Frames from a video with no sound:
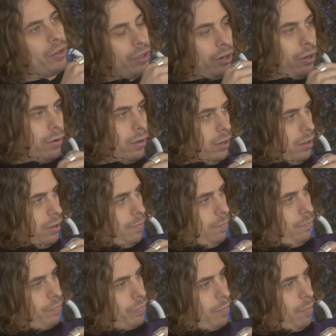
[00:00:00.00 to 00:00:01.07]
You
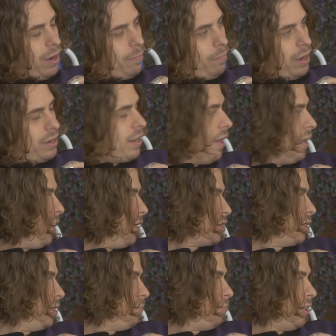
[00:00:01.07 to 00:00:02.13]
know, my dad
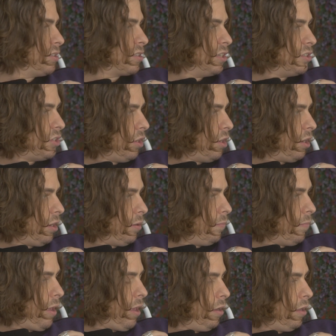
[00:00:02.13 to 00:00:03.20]
actually plays guitar,
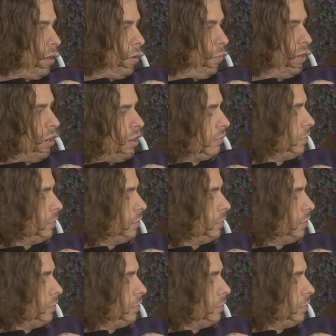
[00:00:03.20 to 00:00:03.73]
and we don't